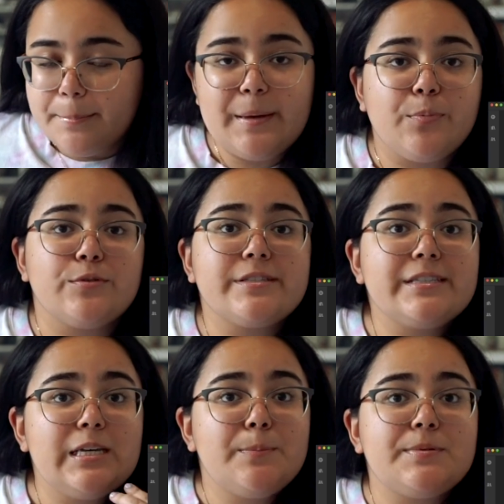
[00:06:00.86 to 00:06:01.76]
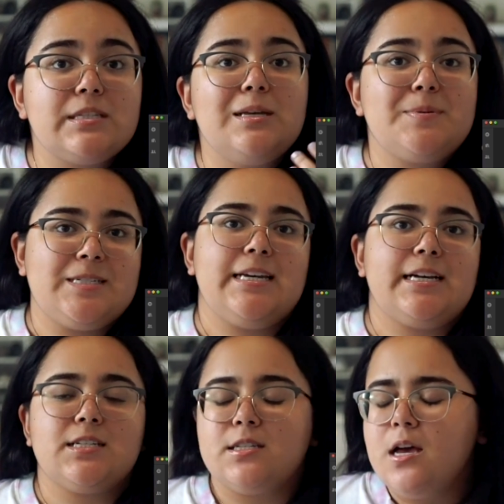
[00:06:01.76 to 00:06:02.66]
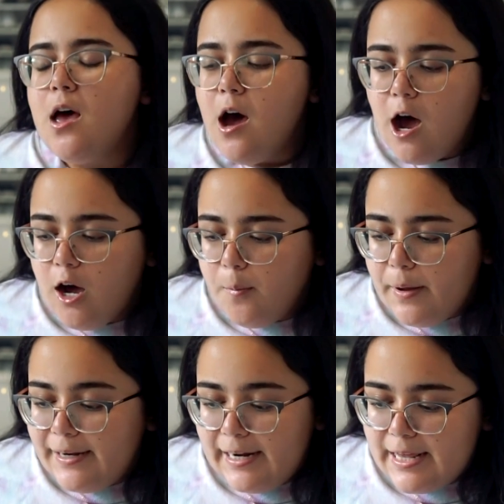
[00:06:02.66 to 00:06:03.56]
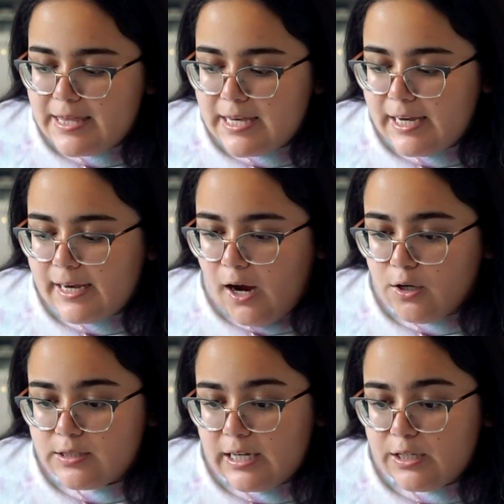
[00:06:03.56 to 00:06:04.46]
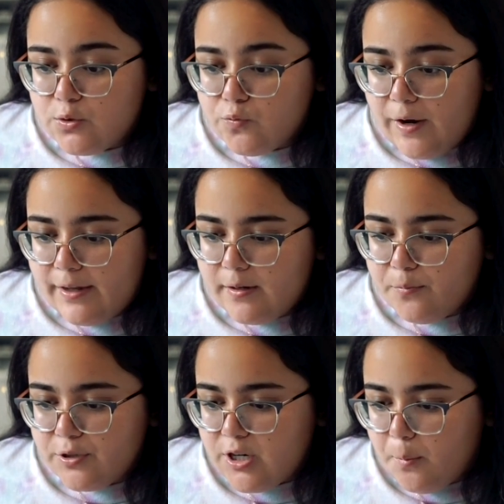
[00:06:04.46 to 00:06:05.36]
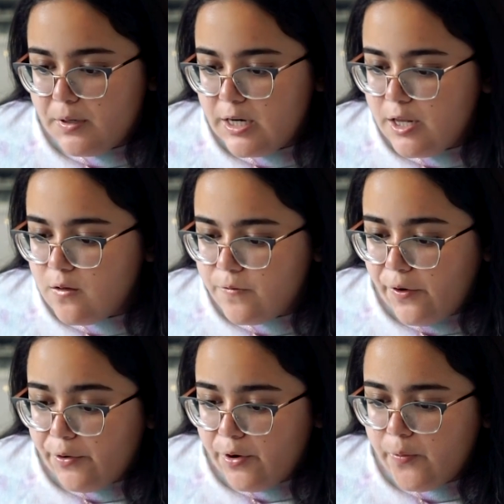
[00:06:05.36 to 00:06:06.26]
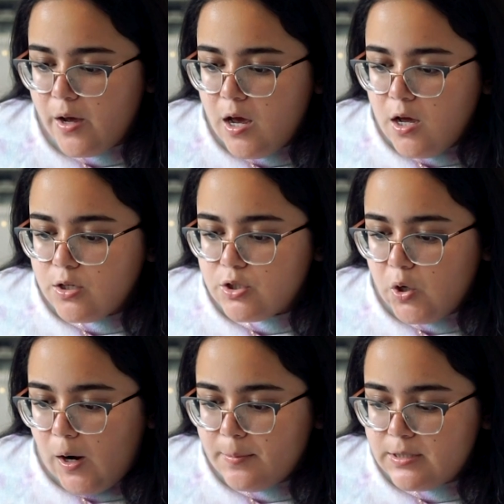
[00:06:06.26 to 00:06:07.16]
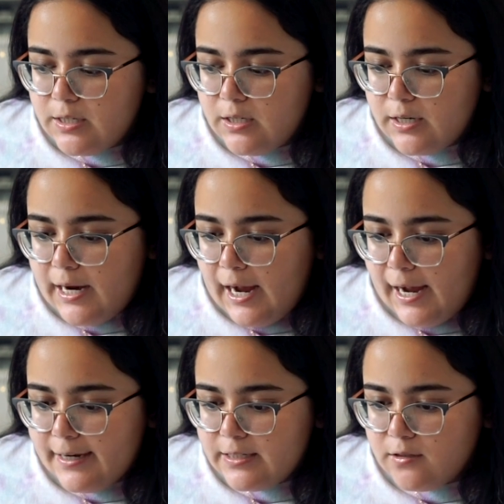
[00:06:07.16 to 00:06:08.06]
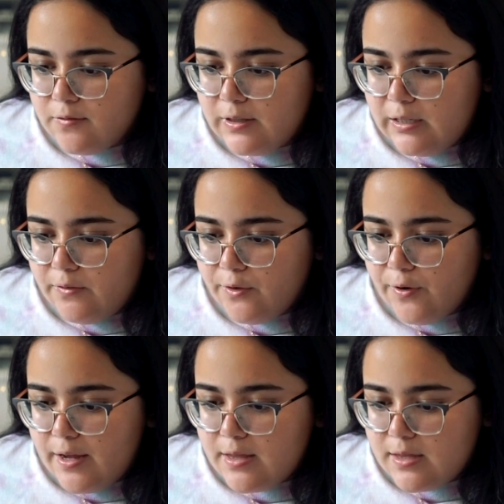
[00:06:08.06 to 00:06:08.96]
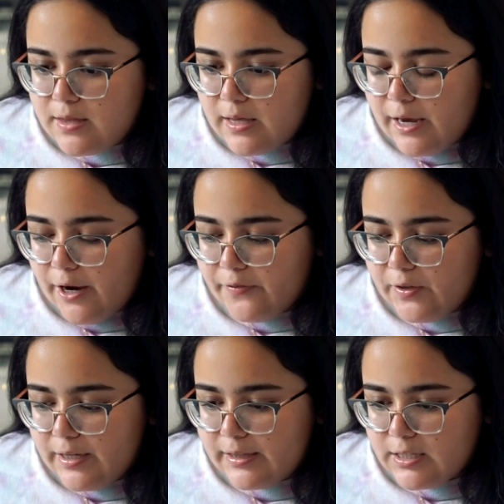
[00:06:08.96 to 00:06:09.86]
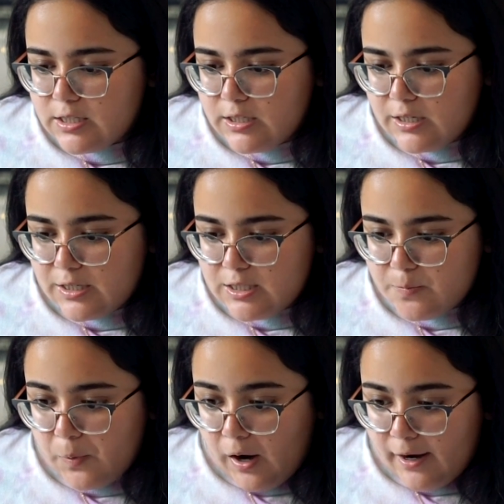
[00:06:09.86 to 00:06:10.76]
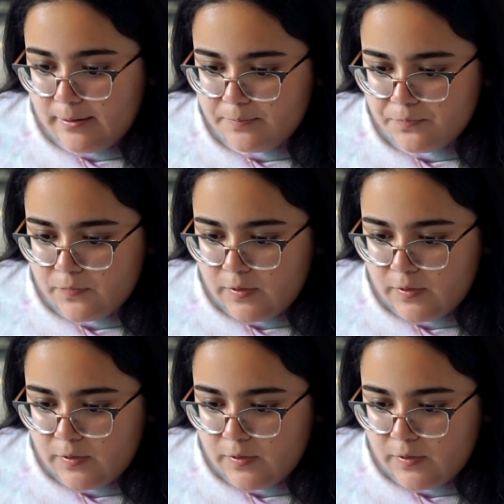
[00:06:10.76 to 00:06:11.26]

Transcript: people's lips, lipsticks, and anything else that is red and predominant in the photo. So I'm just gonna kind of leave it right there. I feel like that's a good spot.